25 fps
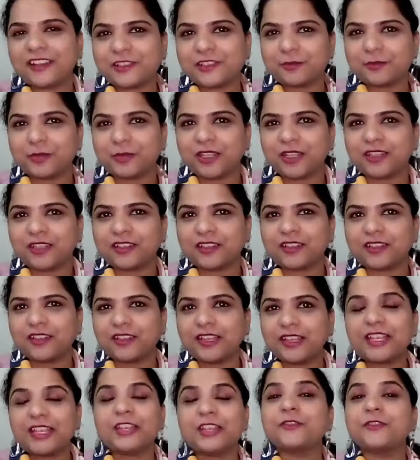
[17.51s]
speak
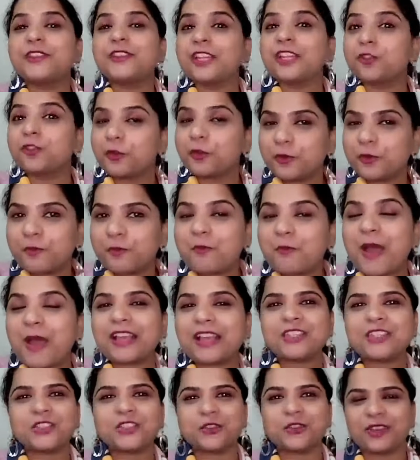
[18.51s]
if they don't
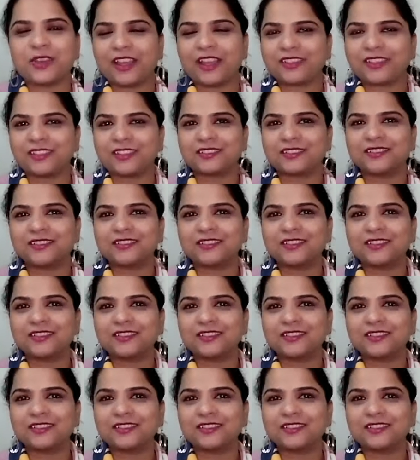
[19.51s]
match together.